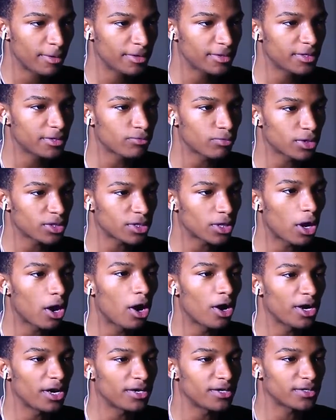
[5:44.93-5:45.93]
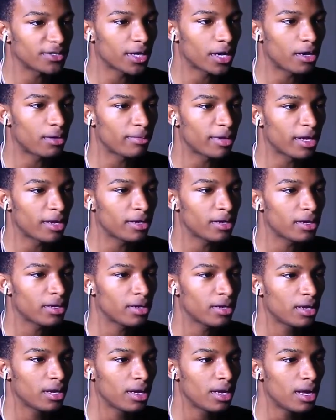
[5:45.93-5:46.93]
This is retarded as hell, man.
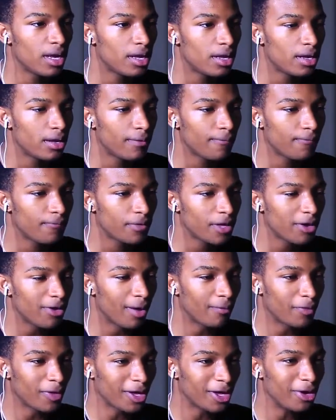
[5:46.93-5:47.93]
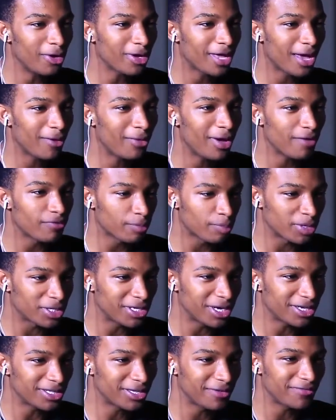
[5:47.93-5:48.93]
You know, I'm thinking, okay, we'll have a
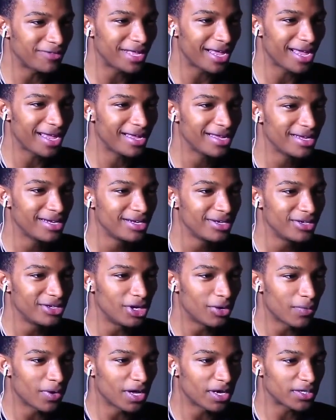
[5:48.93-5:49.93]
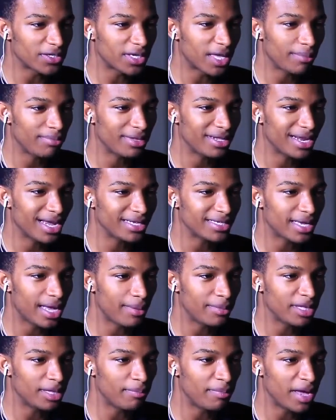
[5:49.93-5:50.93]
productive day. You know, we're gonna skip the
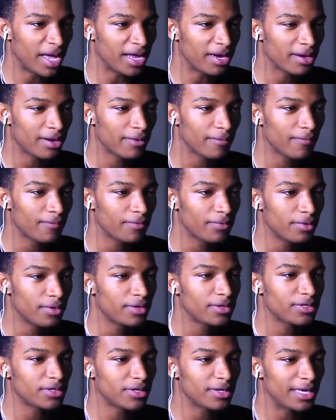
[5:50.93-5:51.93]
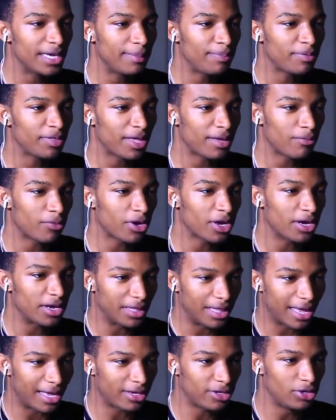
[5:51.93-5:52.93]
nighttime in the bed, sleep, then we're
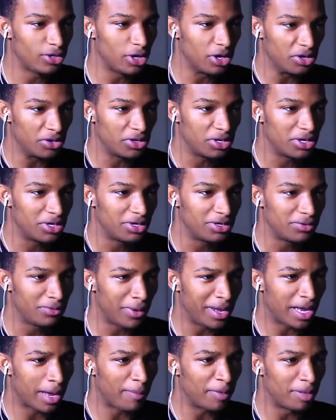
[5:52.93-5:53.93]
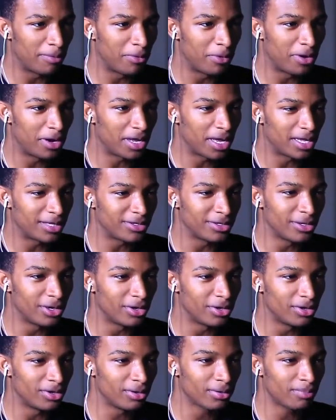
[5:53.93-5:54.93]
gonna like, you know, wake up in the morning and you
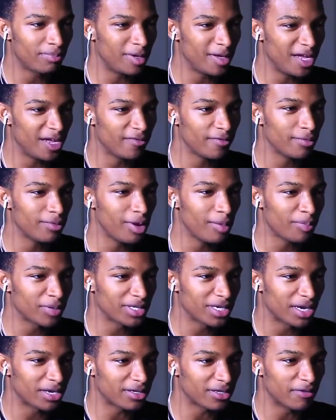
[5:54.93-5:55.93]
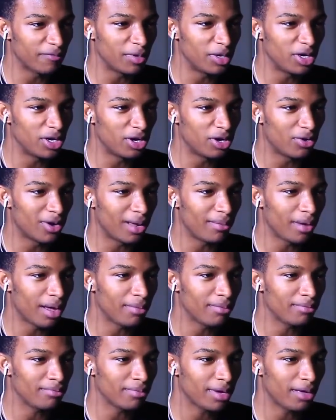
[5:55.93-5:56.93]
know be even more productive. But no, I'm
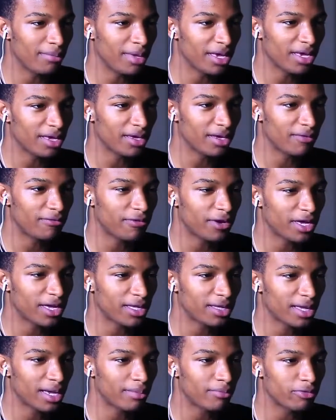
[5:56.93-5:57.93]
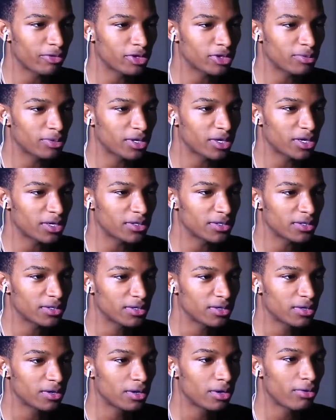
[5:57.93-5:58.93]
I'm I'm making a fucking land bridge
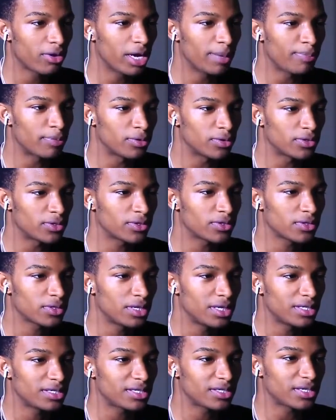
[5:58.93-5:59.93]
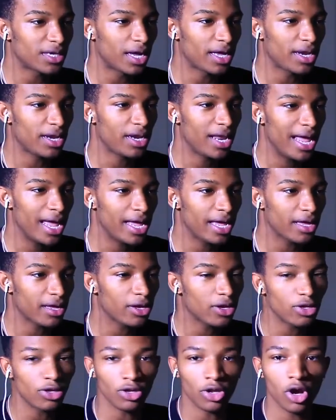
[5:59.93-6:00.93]
because creepers decided,
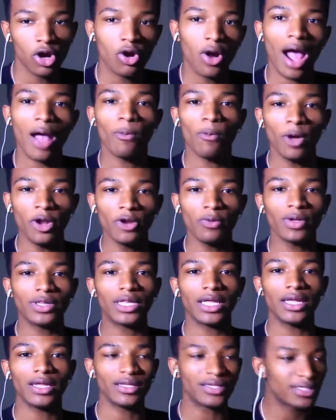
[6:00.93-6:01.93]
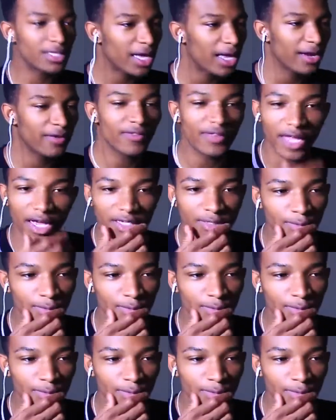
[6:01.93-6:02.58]
hey, you know, I wonder what the inside of